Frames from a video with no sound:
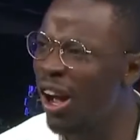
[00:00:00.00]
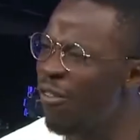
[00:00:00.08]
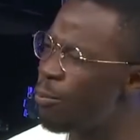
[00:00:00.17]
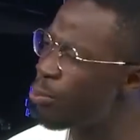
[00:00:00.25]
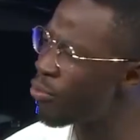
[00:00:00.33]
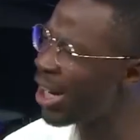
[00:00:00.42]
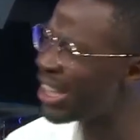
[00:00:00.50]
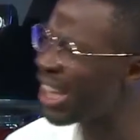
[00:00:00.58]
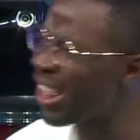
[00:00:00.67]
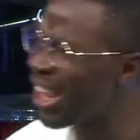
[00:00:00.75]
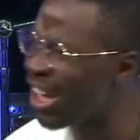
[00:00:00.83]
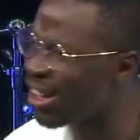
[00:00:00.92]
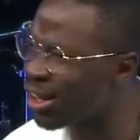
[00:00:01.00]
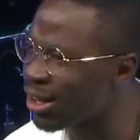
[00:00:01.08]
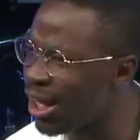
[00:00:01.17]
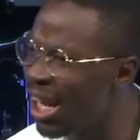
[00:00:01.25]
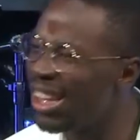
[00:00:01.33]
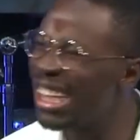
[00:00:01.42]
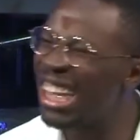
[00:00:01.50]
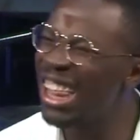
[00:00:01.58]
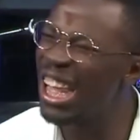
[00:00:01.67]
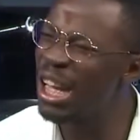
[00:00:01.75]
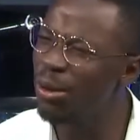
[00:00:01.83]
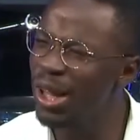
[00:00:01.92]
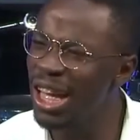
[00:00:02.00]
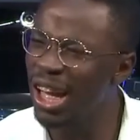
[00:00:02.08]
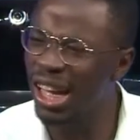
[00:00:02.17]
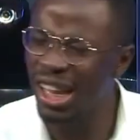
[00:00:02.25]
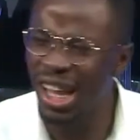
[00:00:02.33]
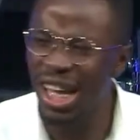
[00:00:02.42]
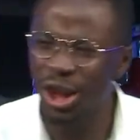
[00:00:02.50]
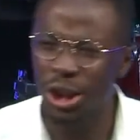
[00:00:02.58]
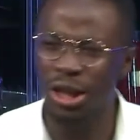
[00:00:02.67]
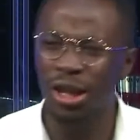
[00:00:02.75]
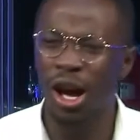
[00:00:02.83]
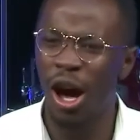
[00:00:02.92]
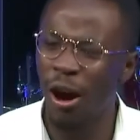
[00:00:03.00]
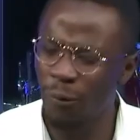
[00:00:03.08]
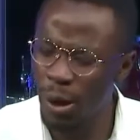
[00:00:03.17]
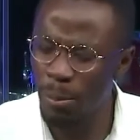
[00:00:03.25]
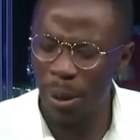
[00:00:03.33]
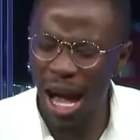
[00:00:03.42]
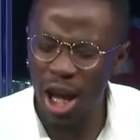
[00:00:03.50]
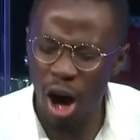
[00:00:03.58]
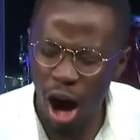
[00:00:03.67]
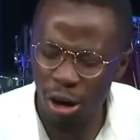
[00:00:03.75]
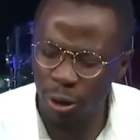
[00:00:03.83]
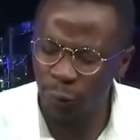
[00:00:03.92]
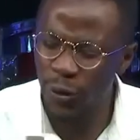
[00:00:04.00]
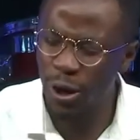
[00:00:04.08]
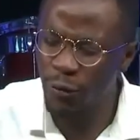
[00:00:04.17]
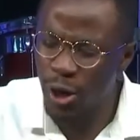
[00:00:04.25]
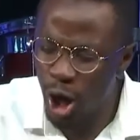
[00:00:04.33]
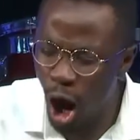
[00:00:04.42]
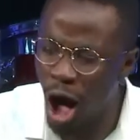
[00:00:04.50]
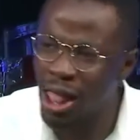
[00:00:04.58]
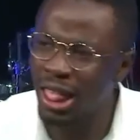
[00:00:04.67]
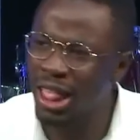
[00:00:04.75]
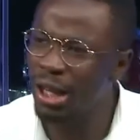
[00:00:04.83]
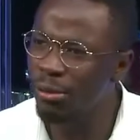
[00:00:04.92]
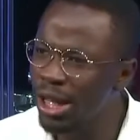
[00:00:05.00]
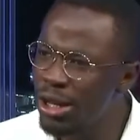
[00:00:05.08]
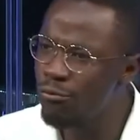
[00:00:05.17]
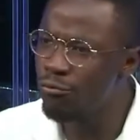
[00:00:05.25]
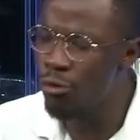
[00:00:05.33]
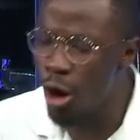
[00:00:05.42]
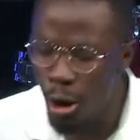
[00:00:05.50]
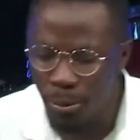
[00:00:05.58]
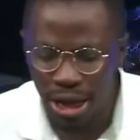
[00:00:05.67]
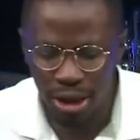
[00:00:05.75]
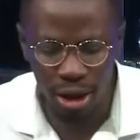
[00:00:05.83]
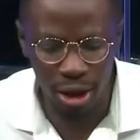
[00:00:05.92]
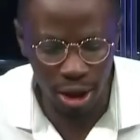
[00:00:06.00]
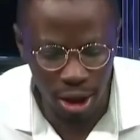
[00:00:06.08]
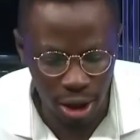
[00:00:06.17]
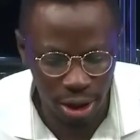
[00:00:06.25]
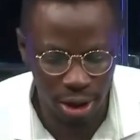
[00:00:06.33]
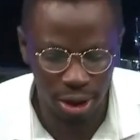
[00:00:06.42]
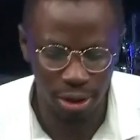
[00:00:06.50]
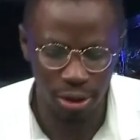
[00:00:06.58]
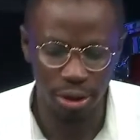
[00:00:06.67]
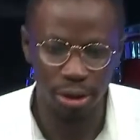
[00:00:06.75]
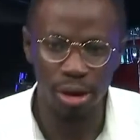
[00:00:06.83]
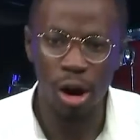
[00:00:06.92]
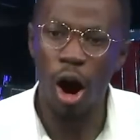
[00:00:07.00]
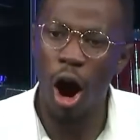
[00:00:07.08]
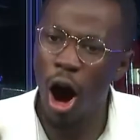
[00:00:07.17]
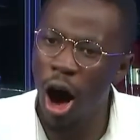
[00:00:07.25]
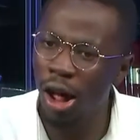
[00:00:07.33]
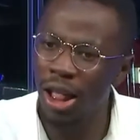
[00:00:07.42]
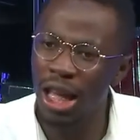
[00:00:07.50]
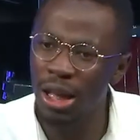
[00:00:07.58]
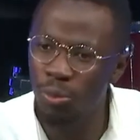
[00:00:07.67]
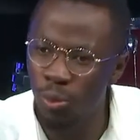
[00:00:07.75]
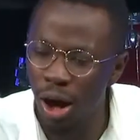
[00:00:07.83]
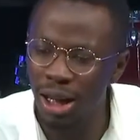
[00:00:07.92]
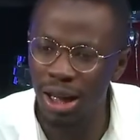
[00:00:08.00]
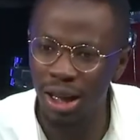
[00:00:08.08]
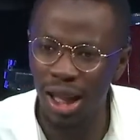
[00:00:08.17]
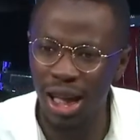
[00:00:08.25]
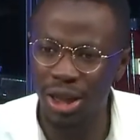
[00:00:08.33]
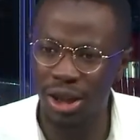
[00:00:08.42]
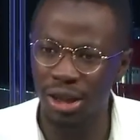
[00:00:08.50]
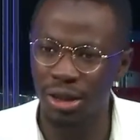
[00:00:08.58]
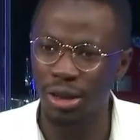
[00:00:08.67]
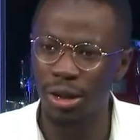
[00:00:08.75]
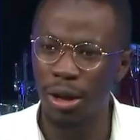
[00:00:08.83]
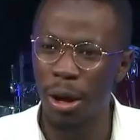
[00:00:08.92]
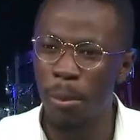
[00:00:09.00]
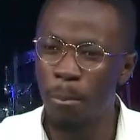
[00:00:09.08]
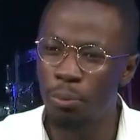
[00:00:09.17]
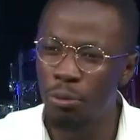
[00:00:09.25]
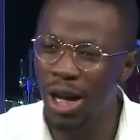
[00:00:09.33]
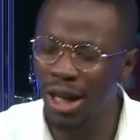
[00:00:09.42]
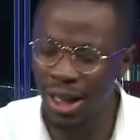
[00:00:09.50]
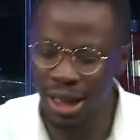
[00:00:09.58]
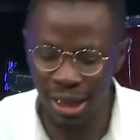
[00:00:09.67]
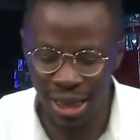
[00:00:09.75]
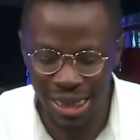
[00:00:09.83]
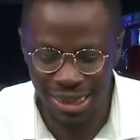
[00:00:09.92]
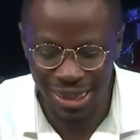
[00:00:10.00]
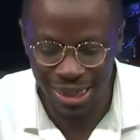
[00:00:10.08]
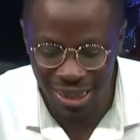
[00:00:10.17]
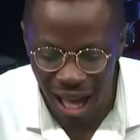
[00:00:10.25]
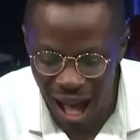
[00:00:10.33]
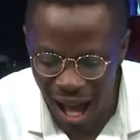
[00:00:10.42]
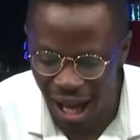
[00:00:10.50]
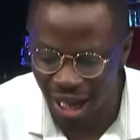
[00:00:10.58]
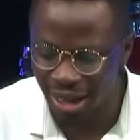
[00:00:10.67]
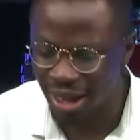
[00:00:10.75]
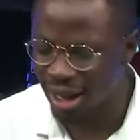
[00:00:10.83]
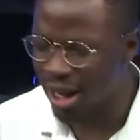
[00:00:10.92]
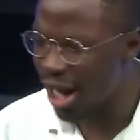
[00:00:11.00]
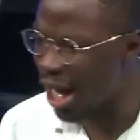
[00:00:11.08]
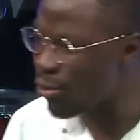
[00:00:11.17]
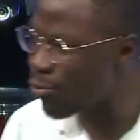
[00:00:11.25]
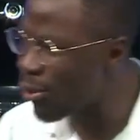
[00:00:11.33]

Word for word: of prison letters. There's literally a collection of the biography of God literally roaming the earth, all in one collection, brilliantly designed and